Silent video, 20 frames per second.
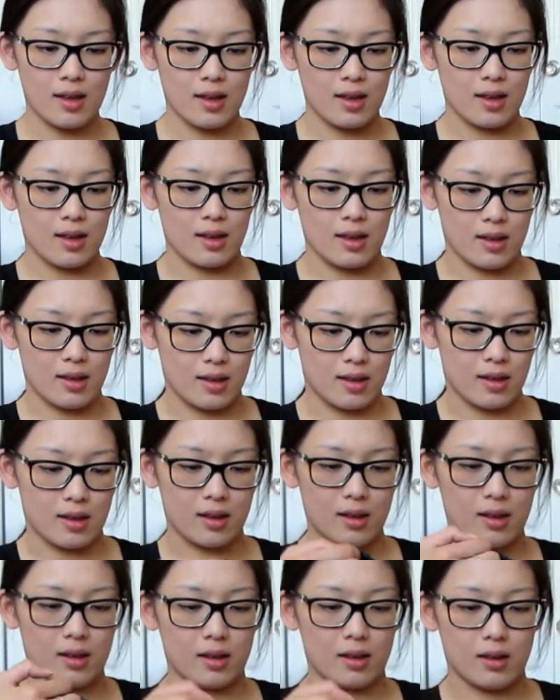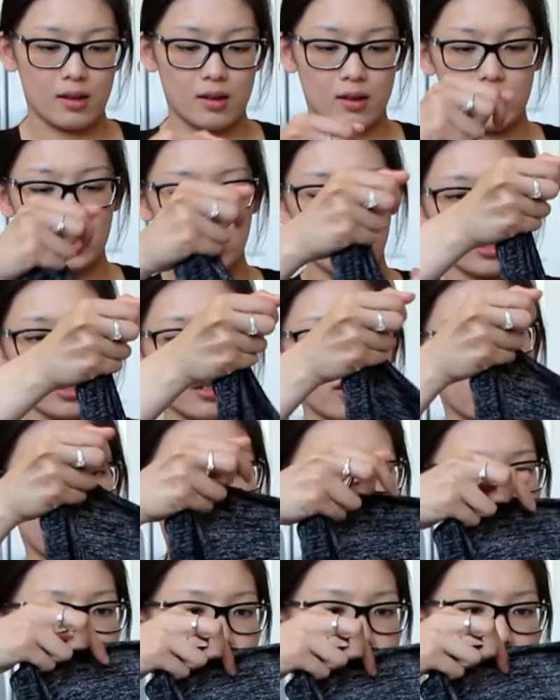And she also
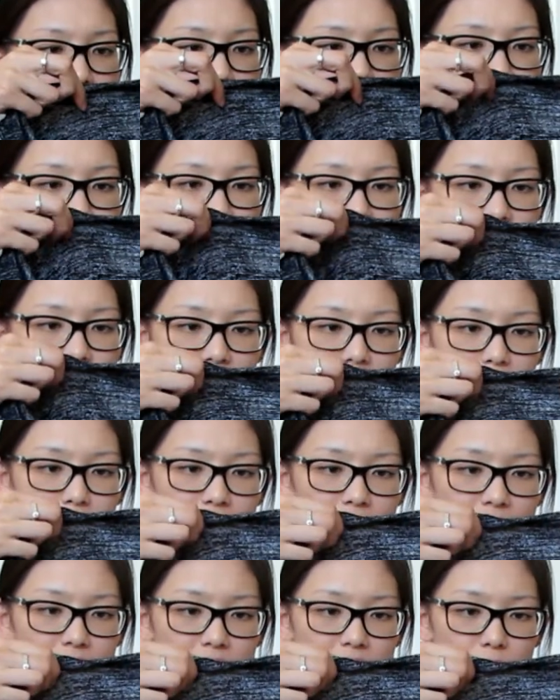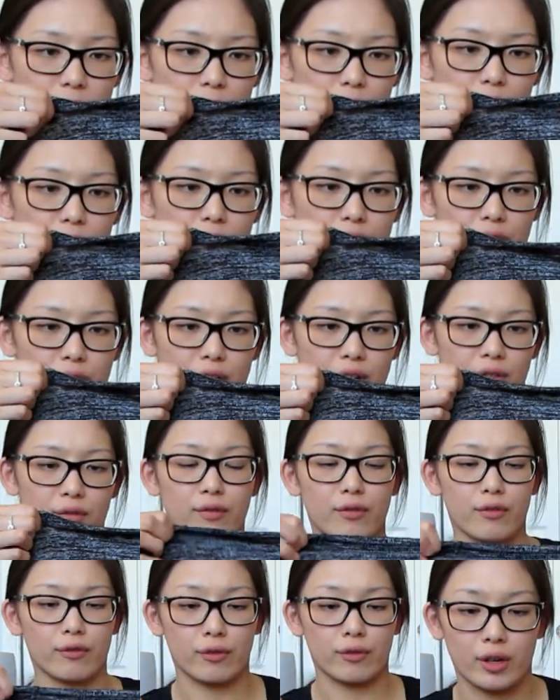gave me, she gave me this Wilfred
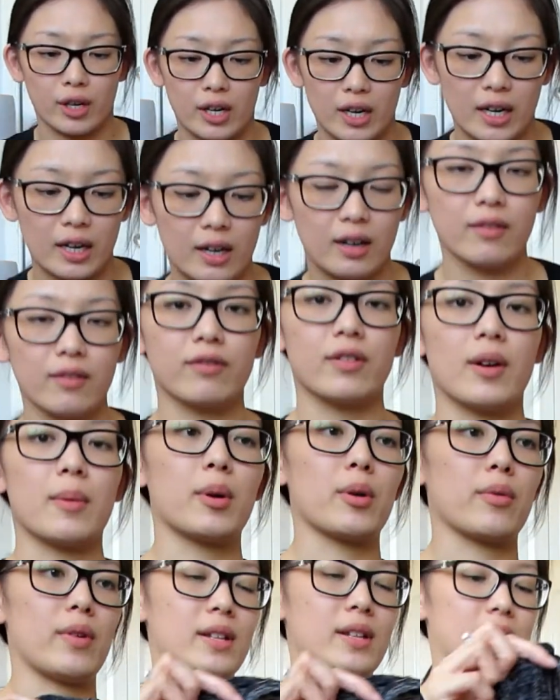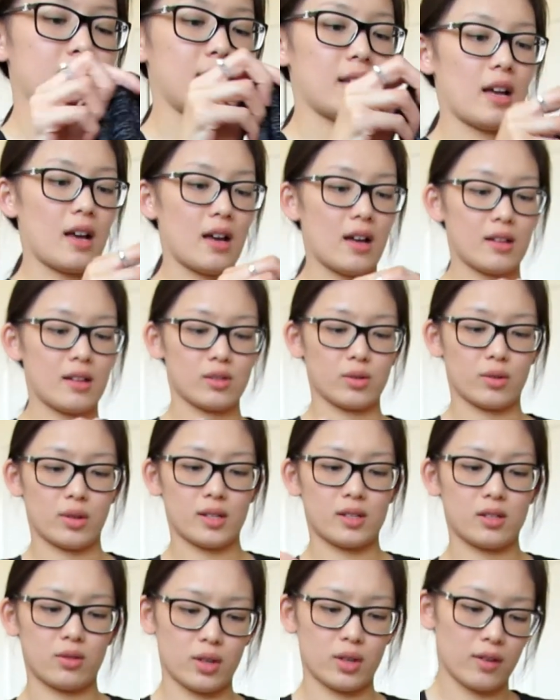Free from Aritzia. So
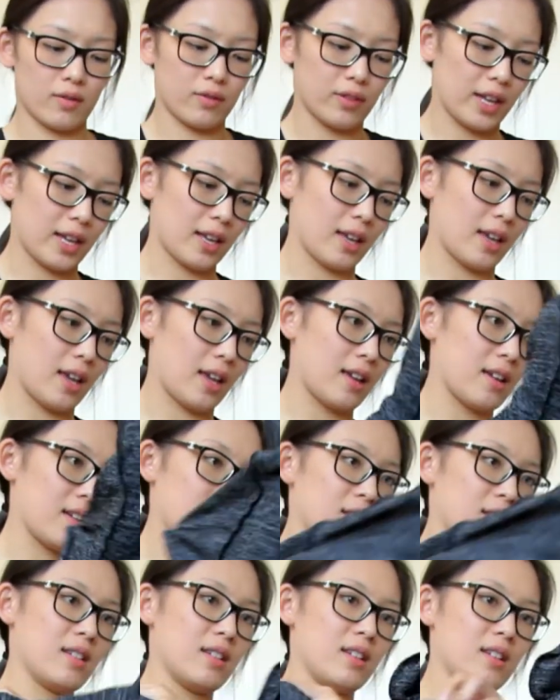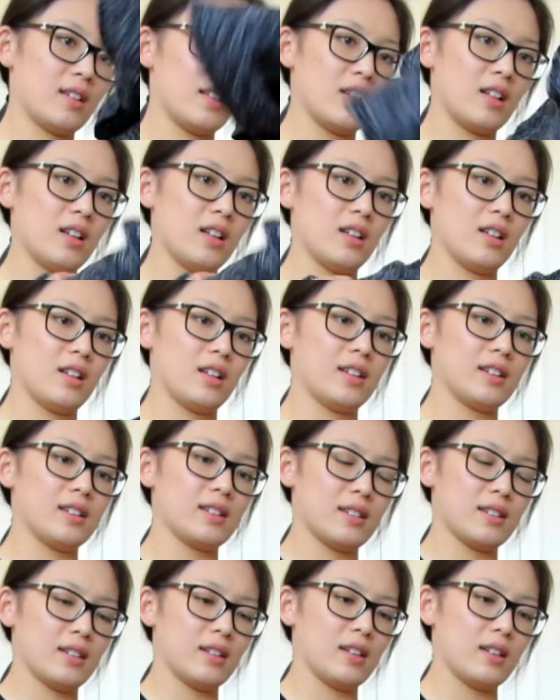it's sort of like a
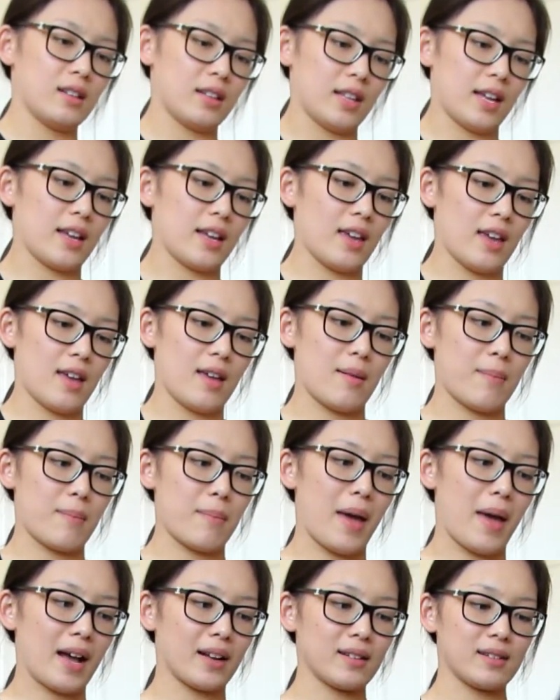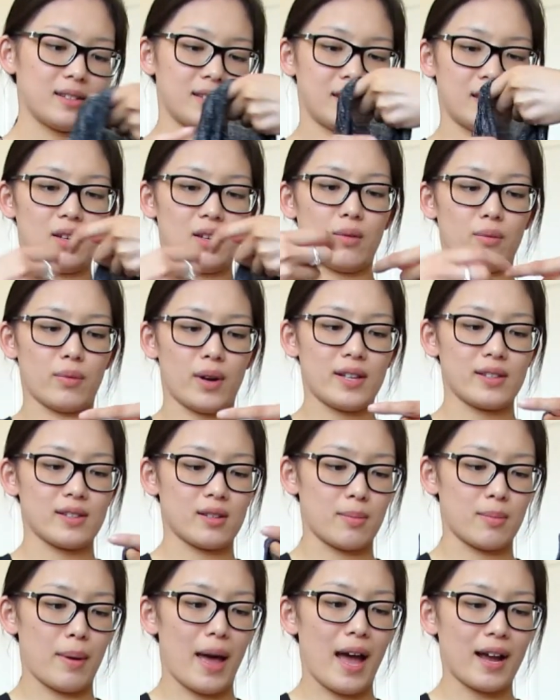like a maxi
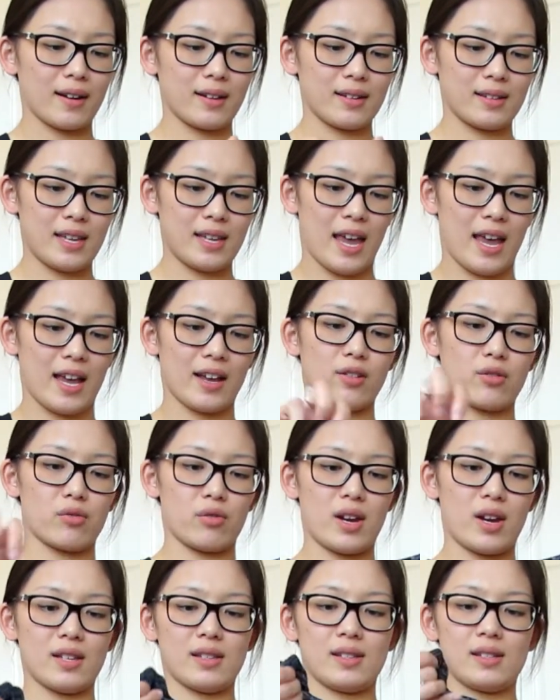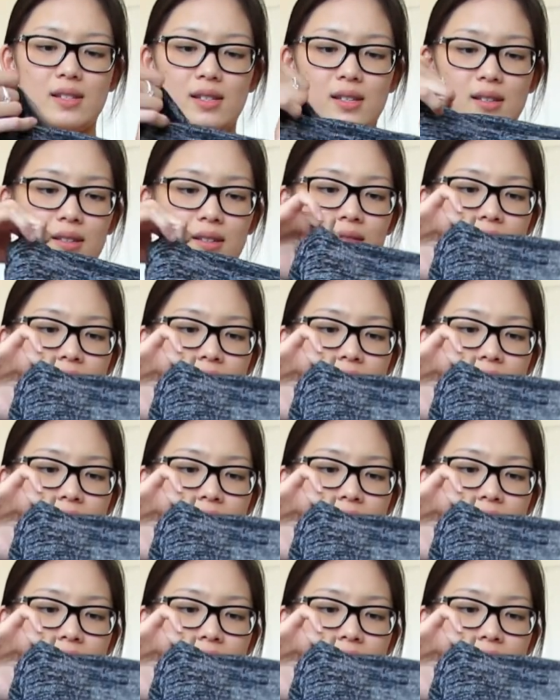racerback tank dress.